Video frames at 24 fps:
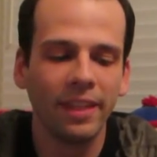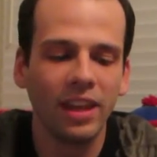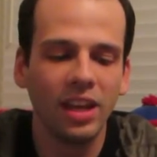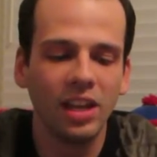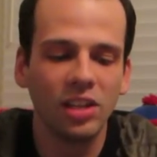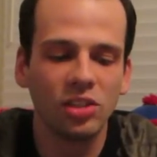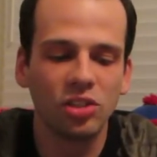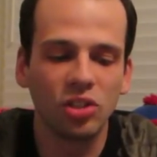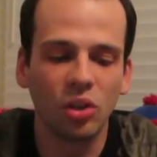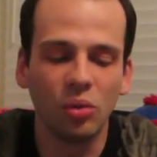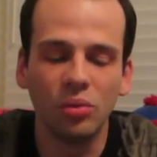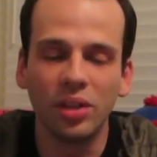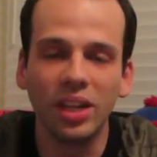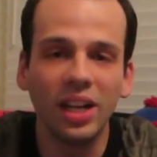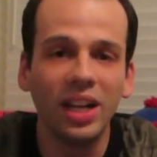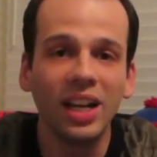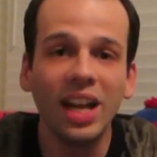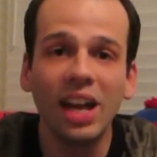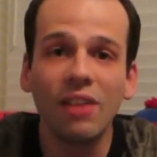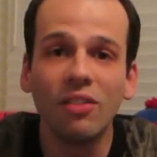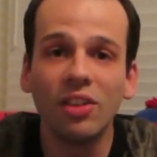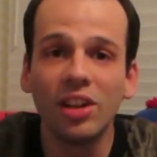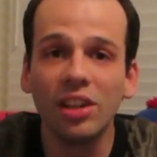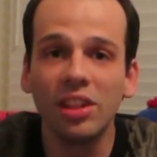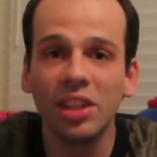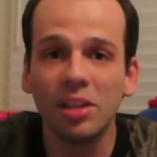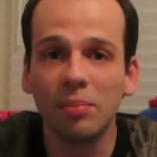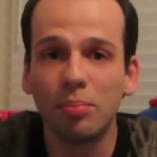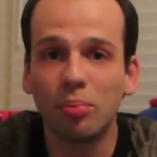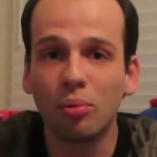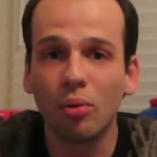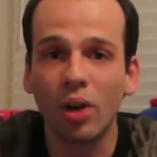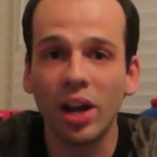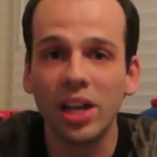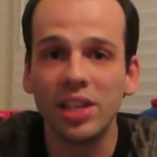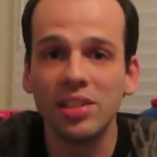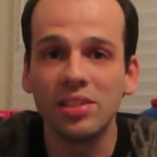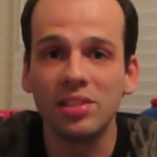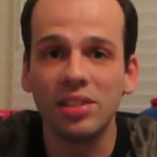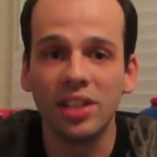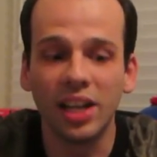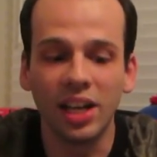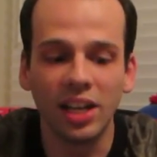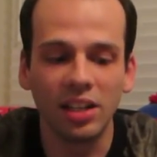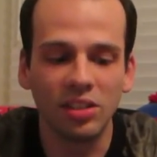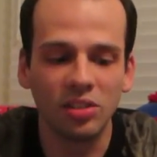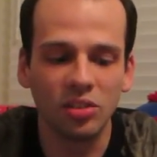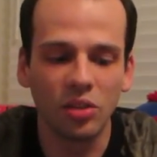So they didn't have anything priced
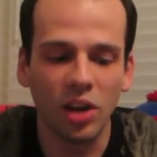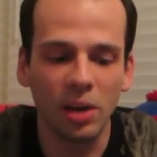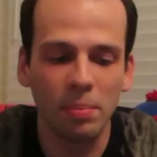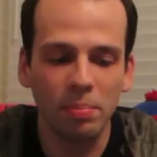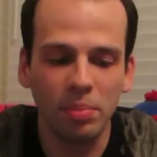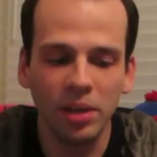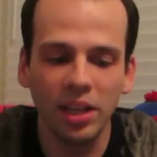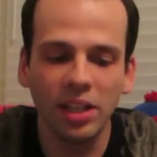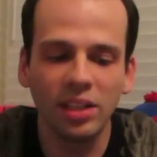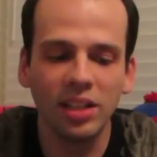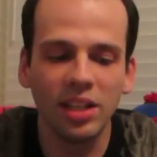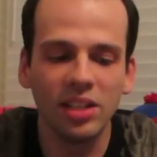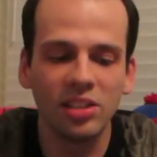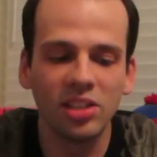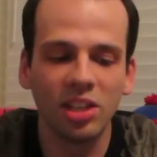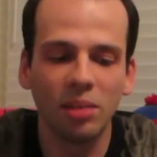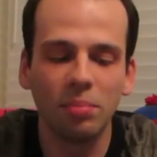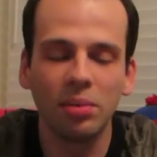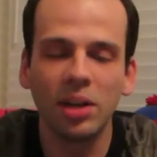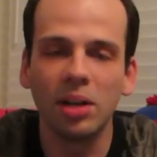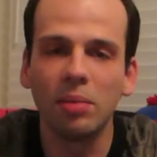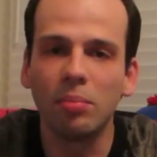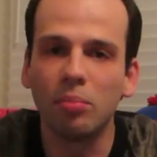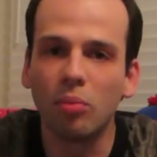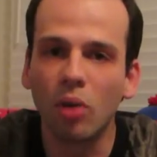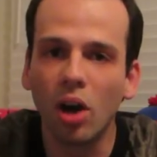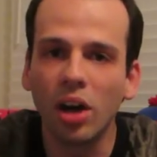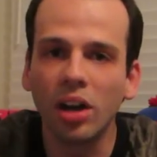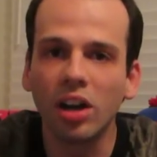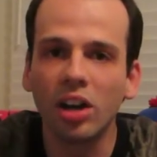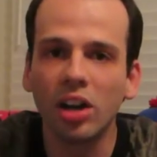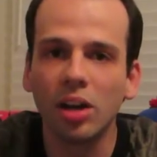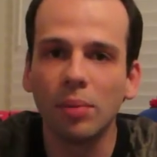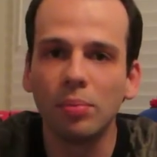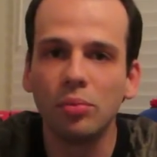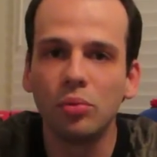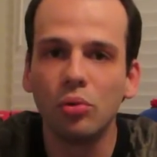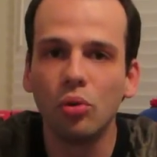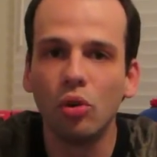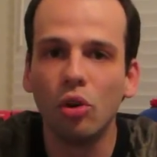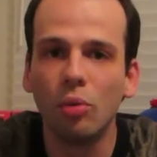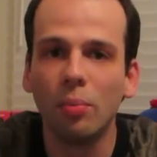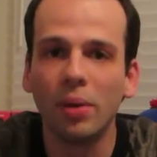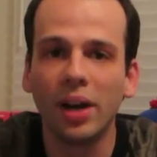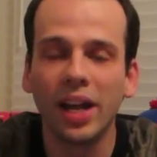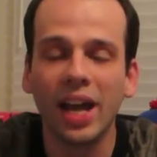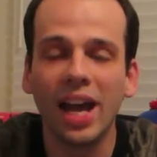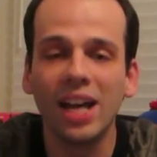yet, so I picked these up and I brought it up to him
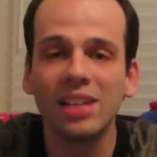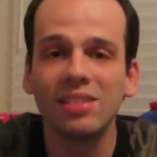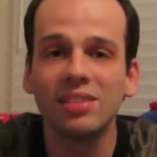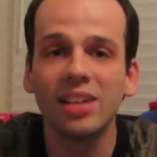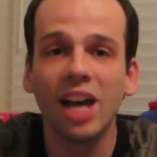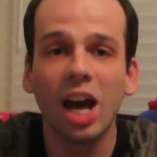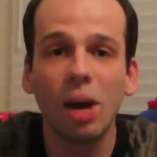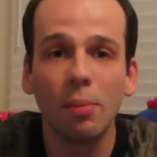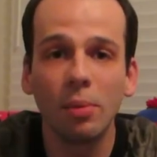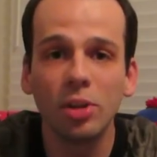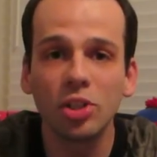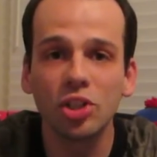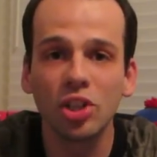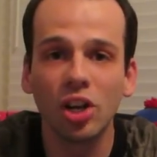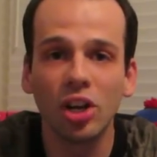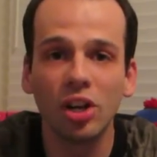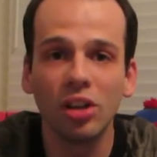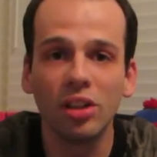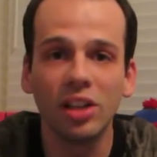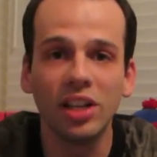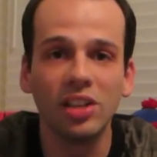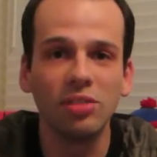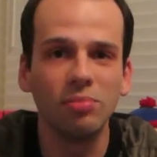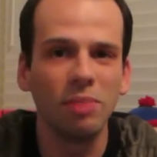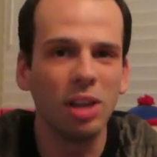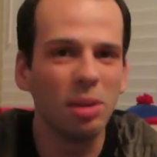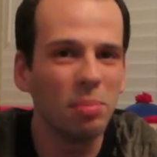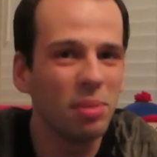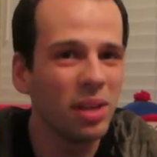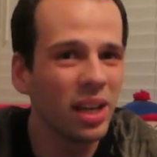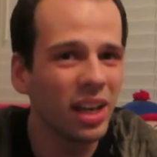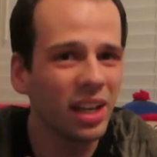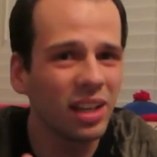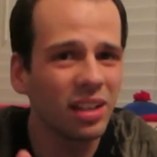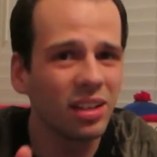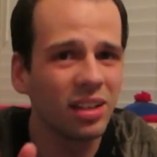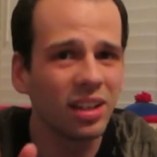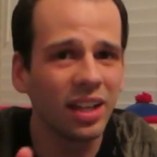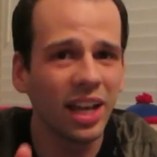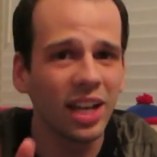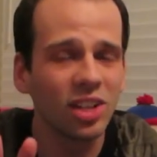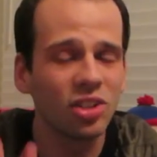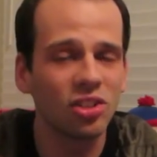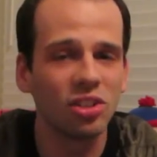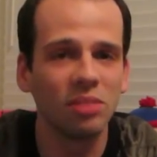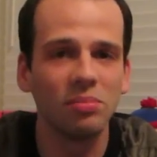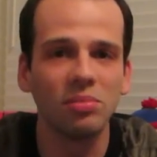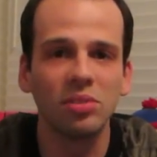and I asked, how much are these? Maybe I could
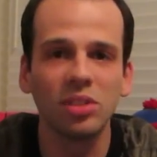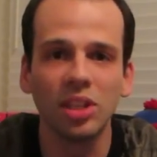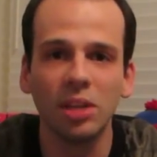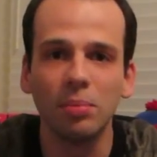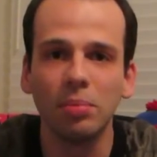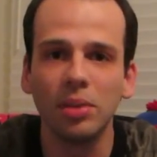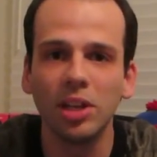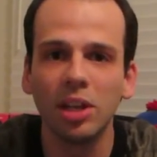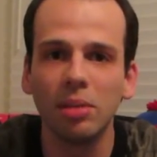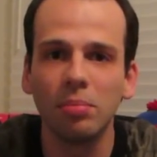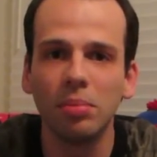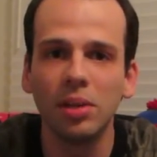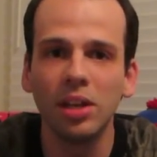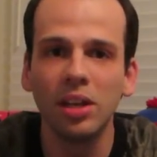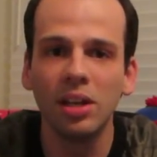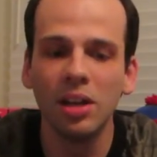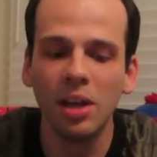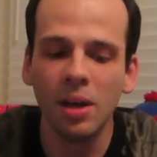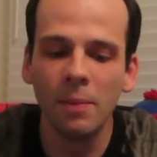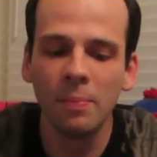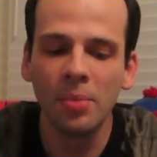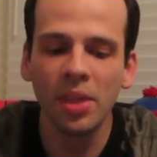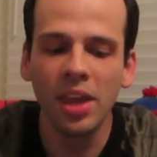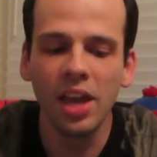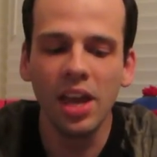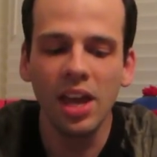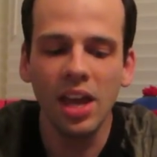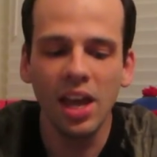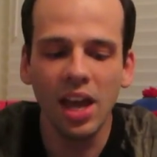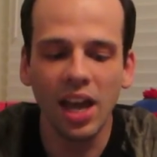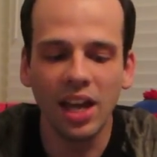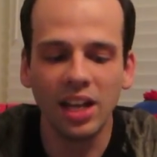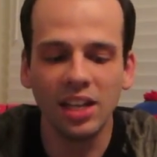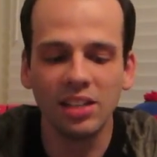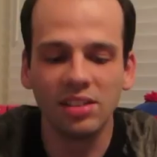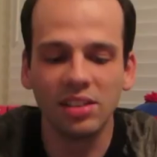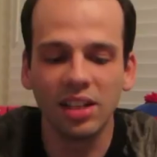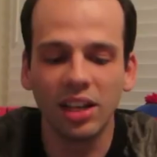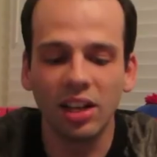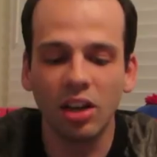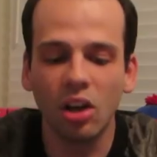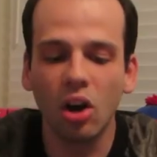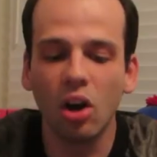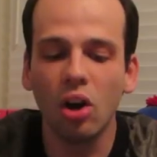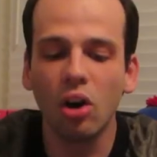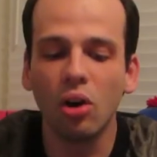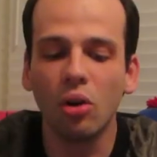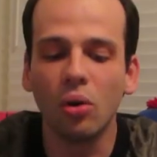catch them slipping a bit. And he's like,
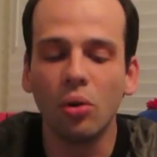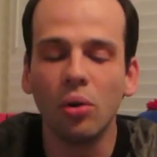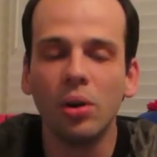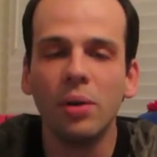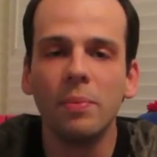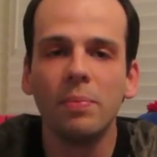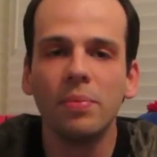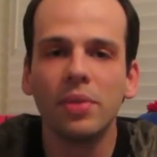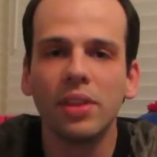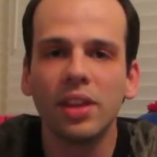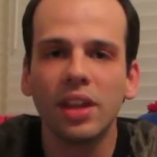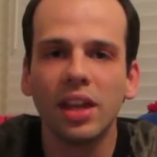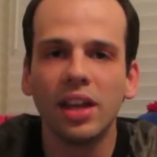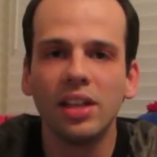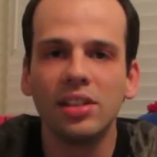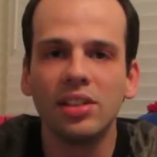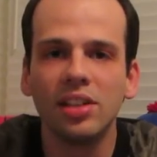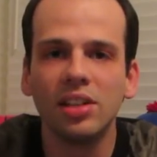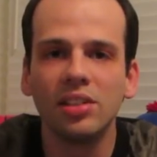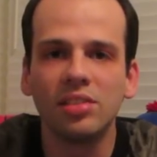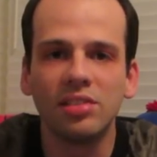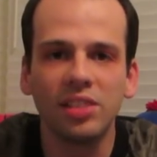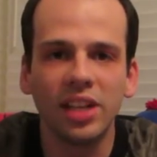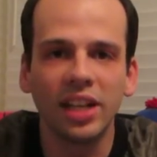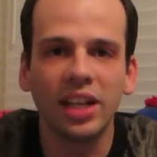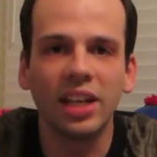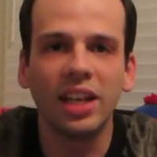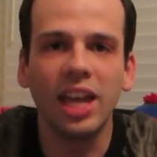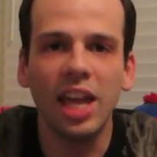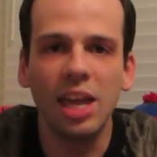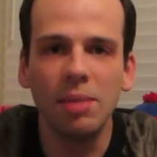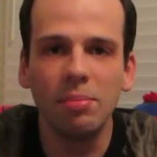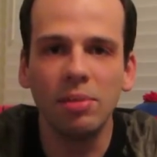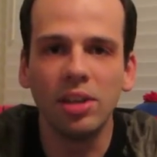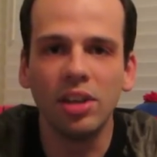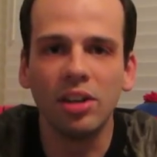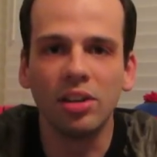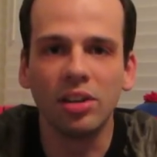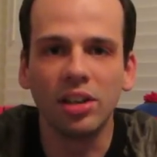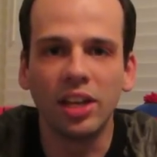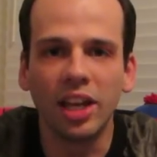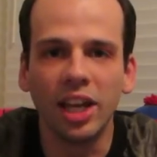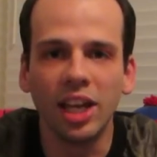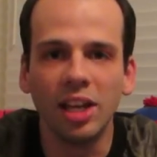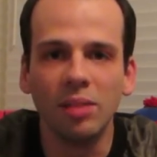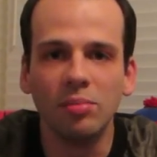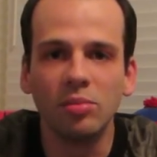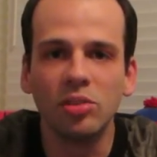oh, it's a Sega Game Gear
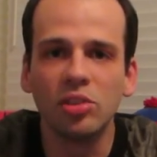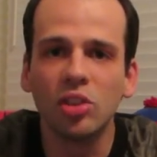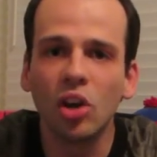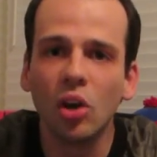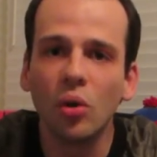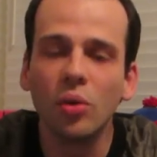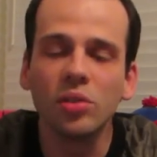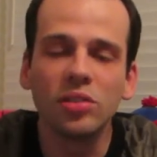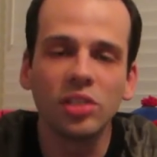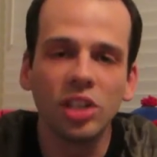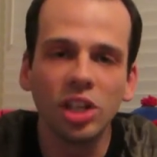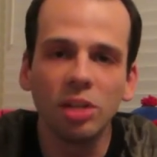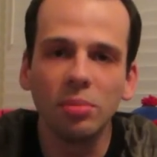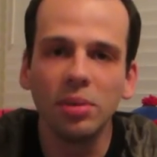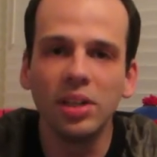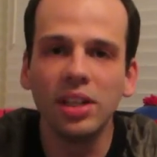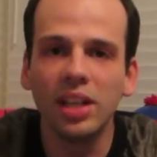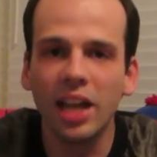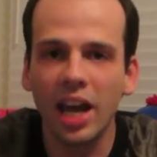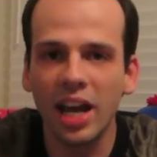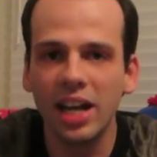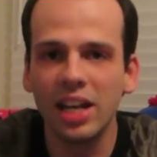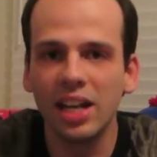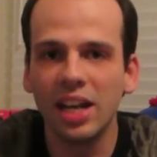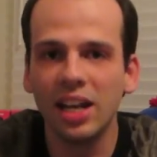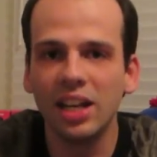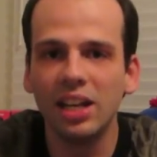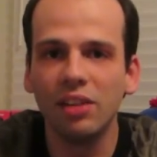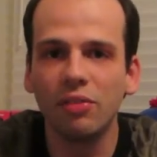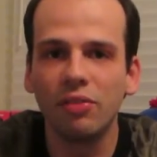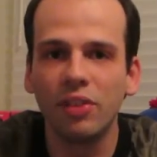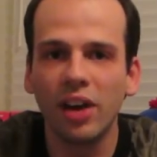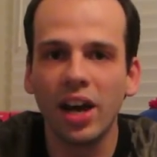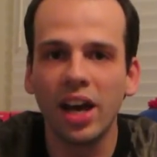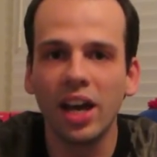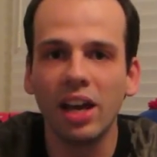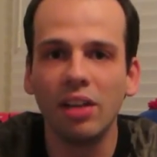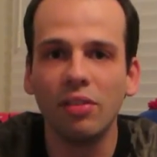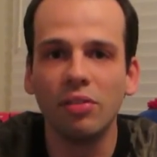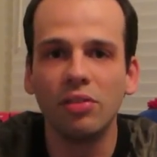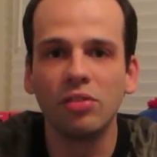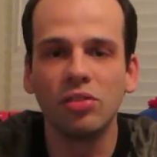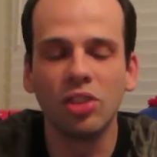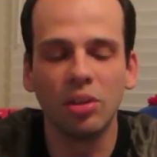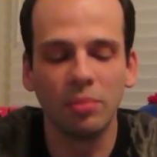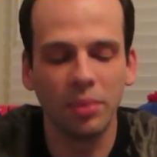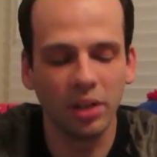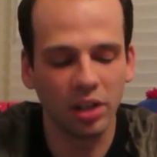game, so it's going to be $9.95.
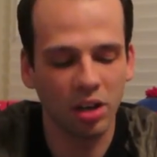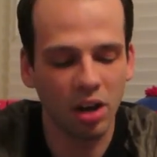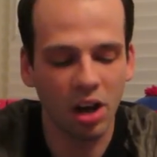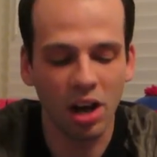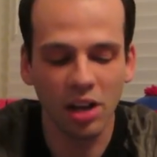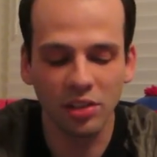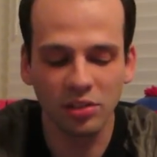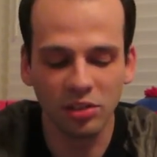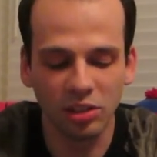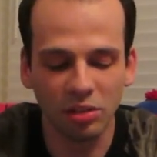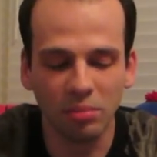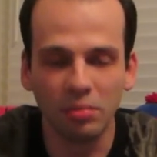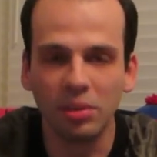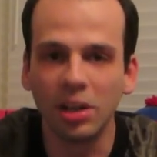So I'm like, awesome.